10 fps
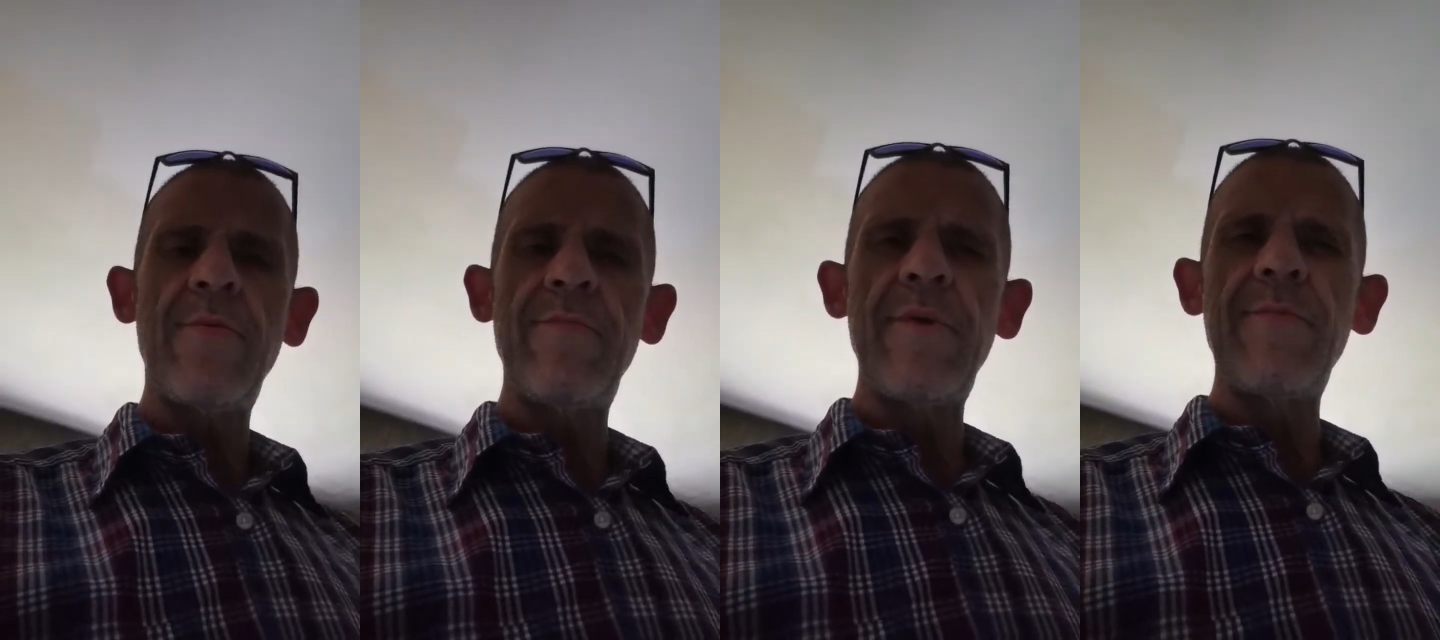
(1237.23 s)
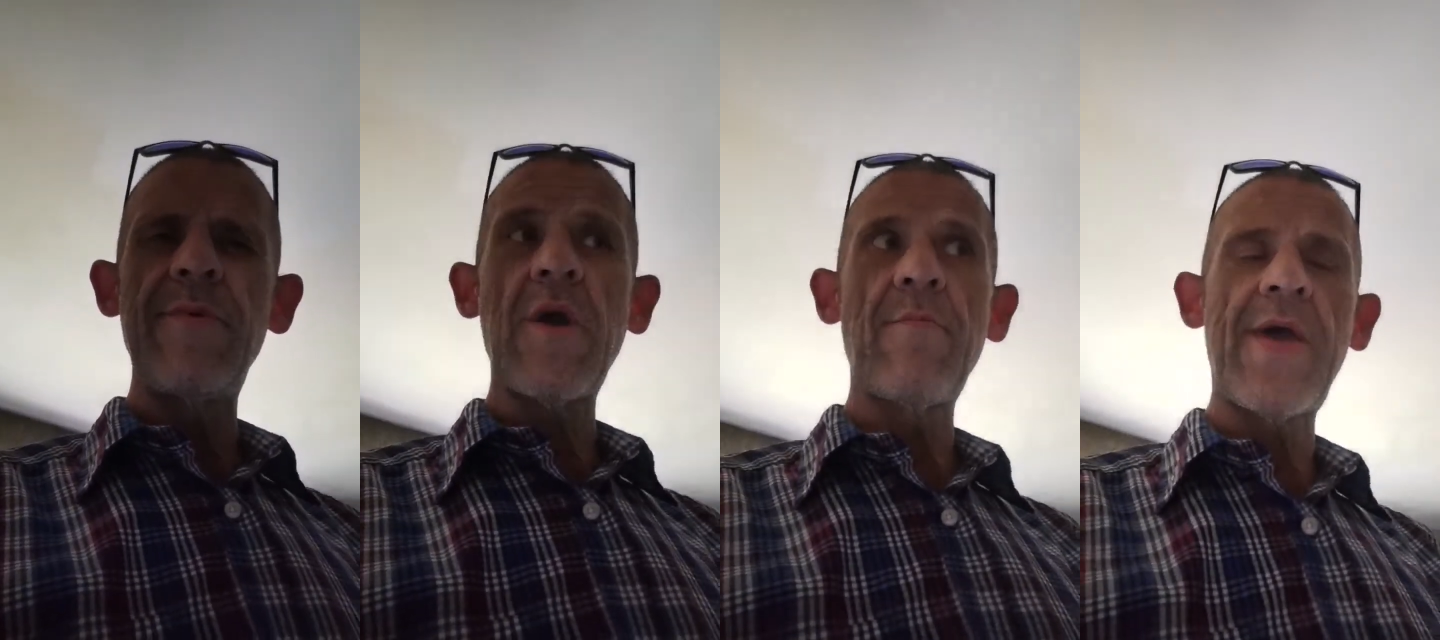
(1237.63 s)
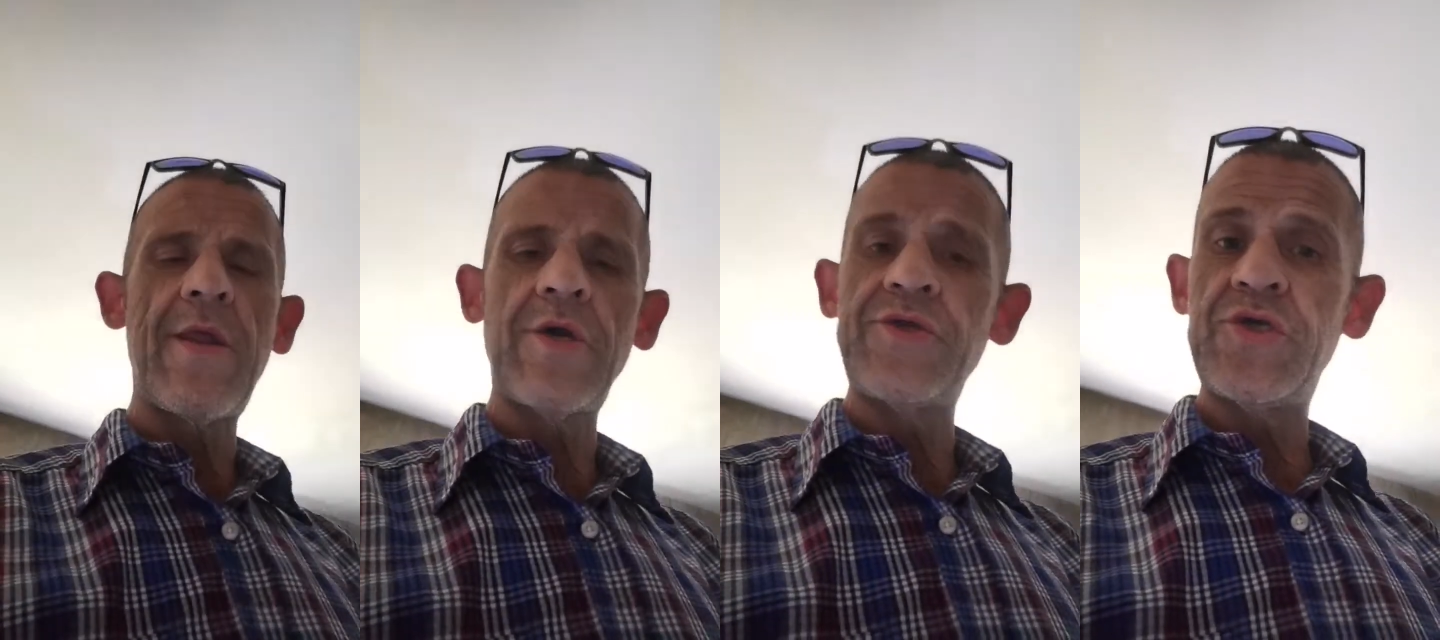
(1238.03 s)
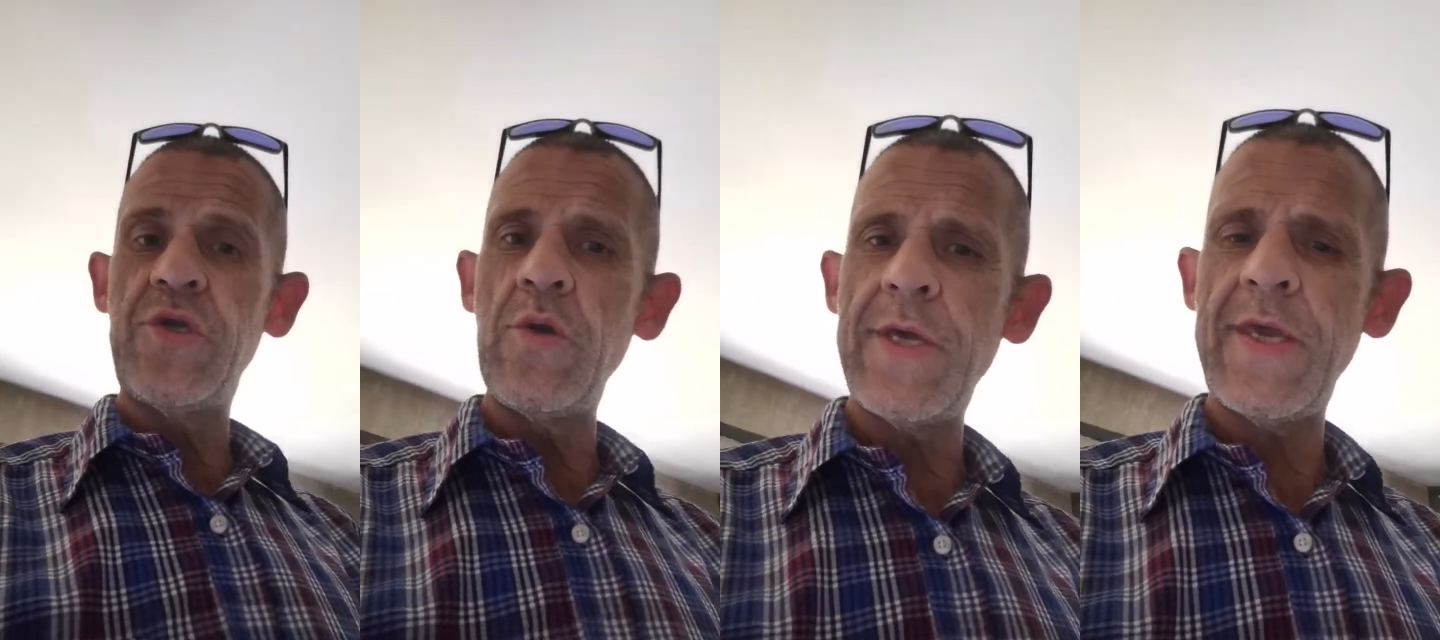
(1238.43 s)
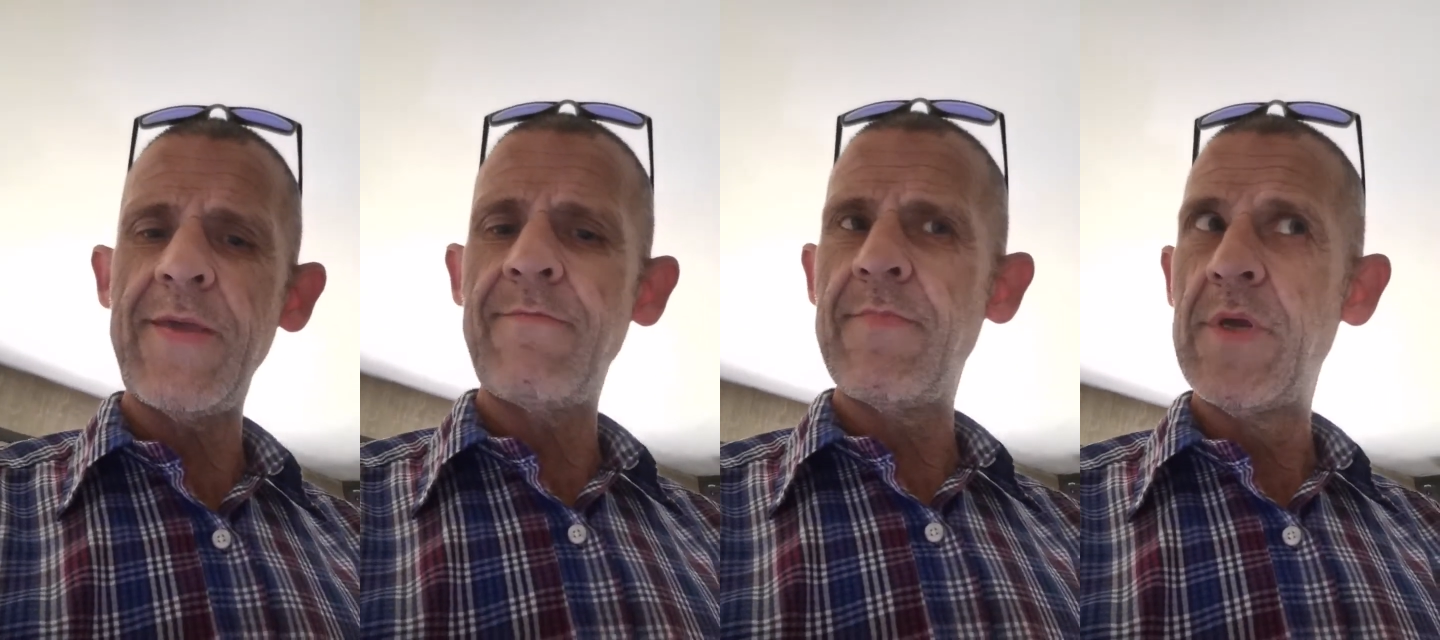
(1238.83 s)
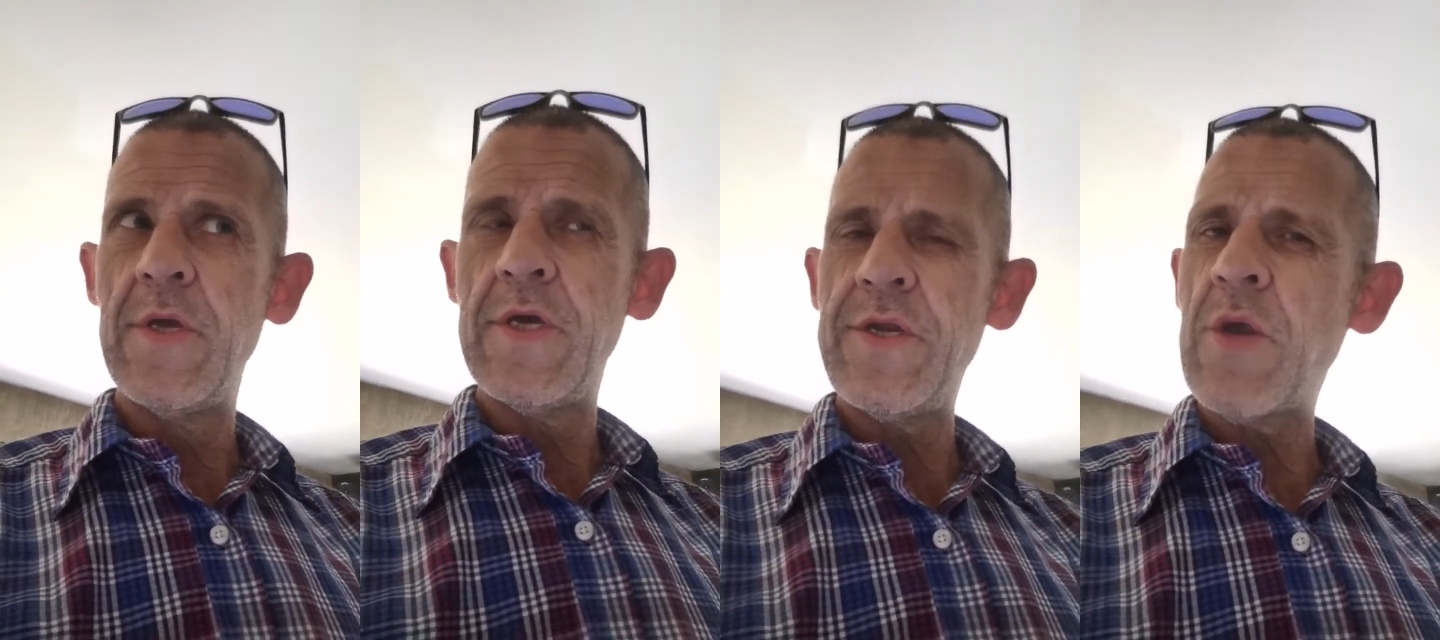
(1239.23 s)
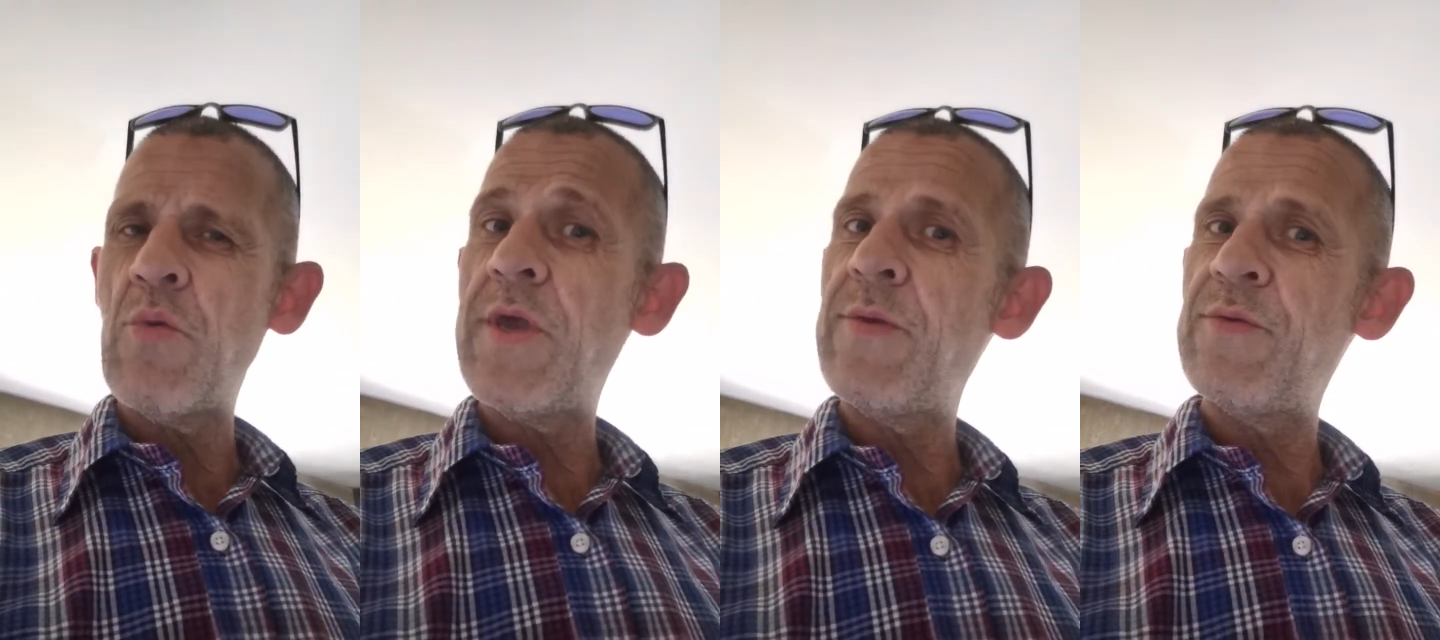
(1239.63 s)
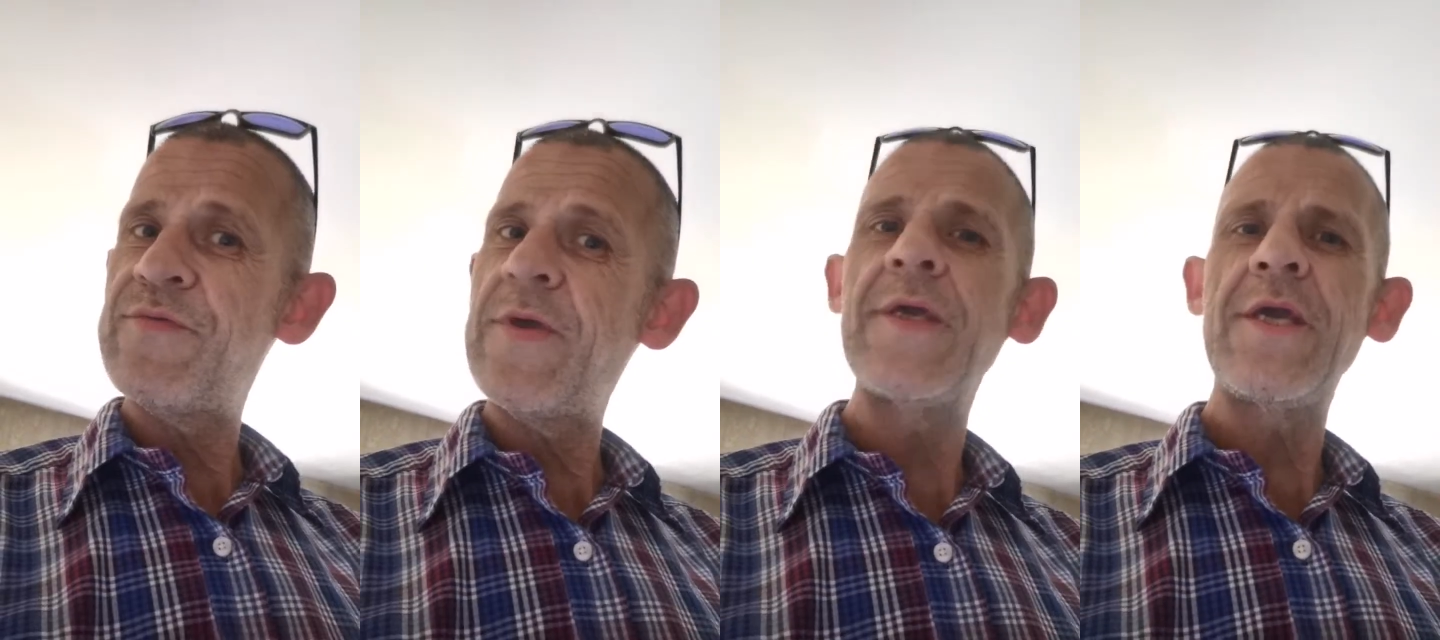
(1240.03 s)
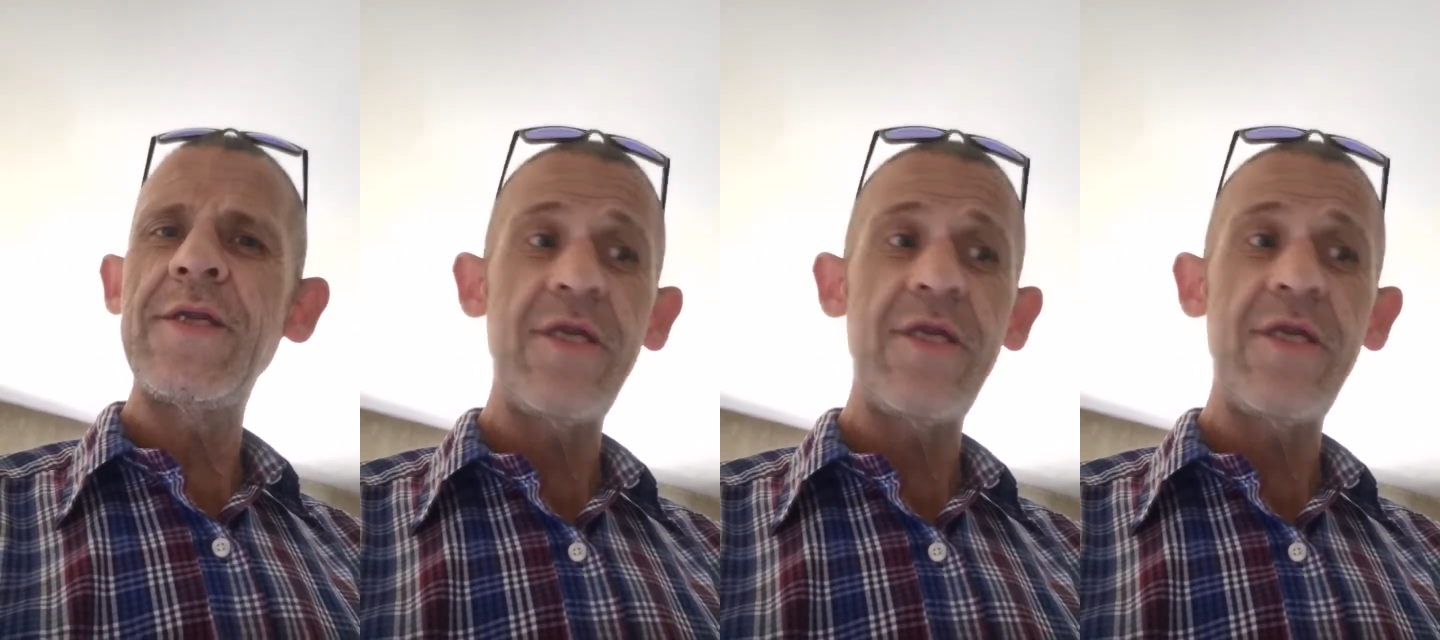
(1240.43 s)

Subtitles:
with me and my old man, I could just look at him and know what he was thinking.